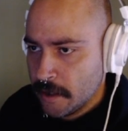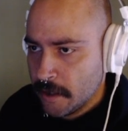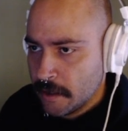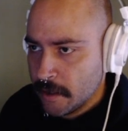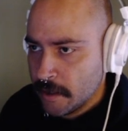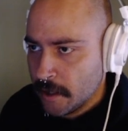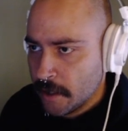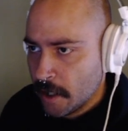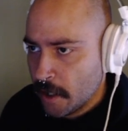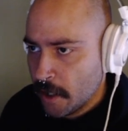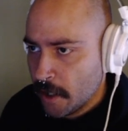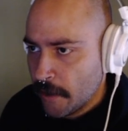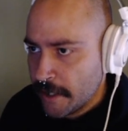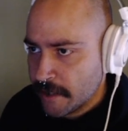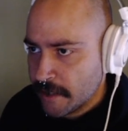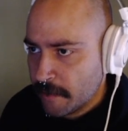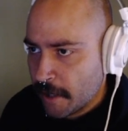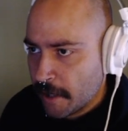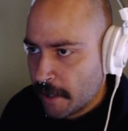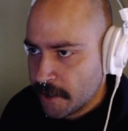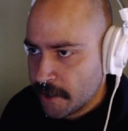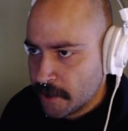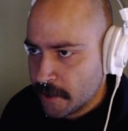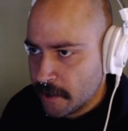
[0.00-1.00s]
OS
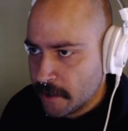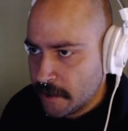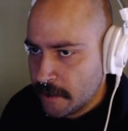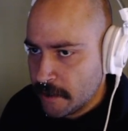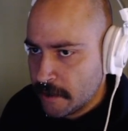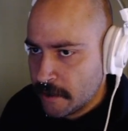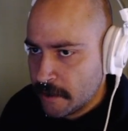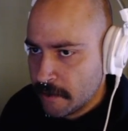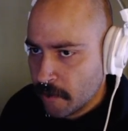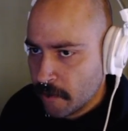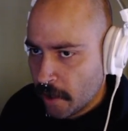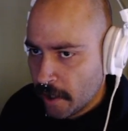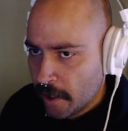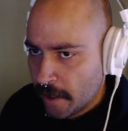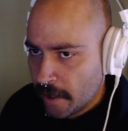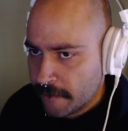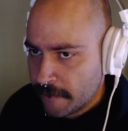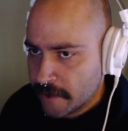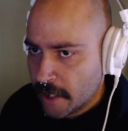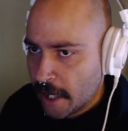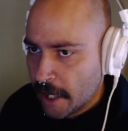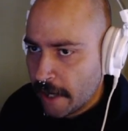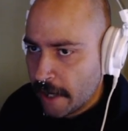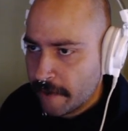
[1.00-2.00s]
module, where I left
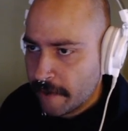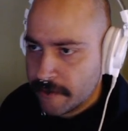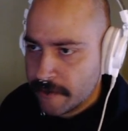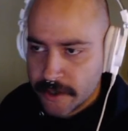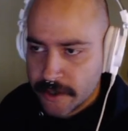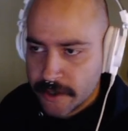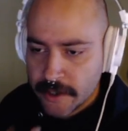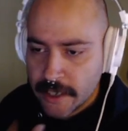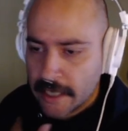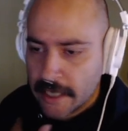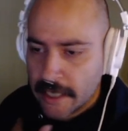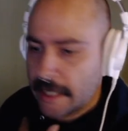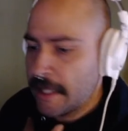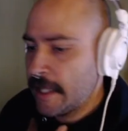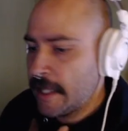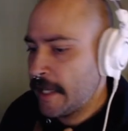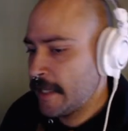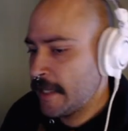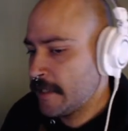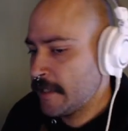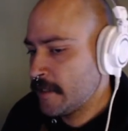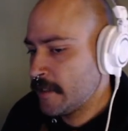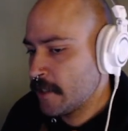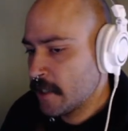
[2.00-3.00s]
off, just kind of like
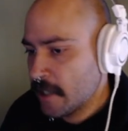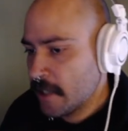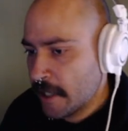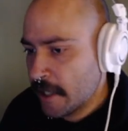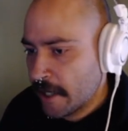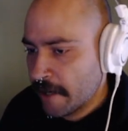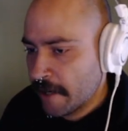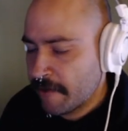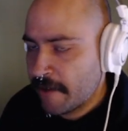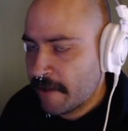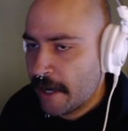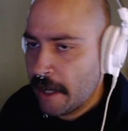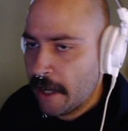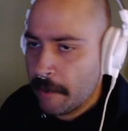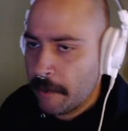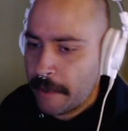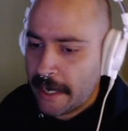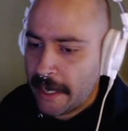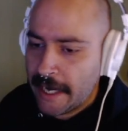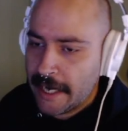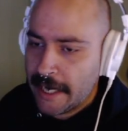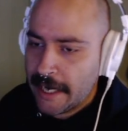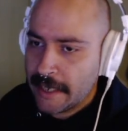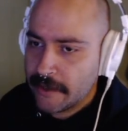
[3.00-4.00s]
declaring file
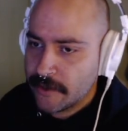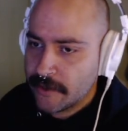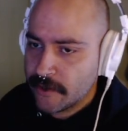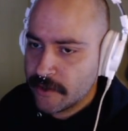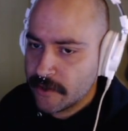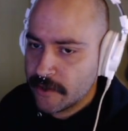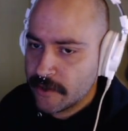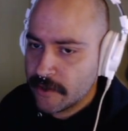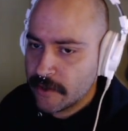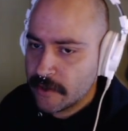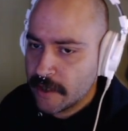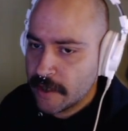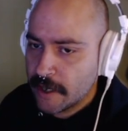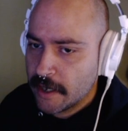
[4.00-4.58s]
paths,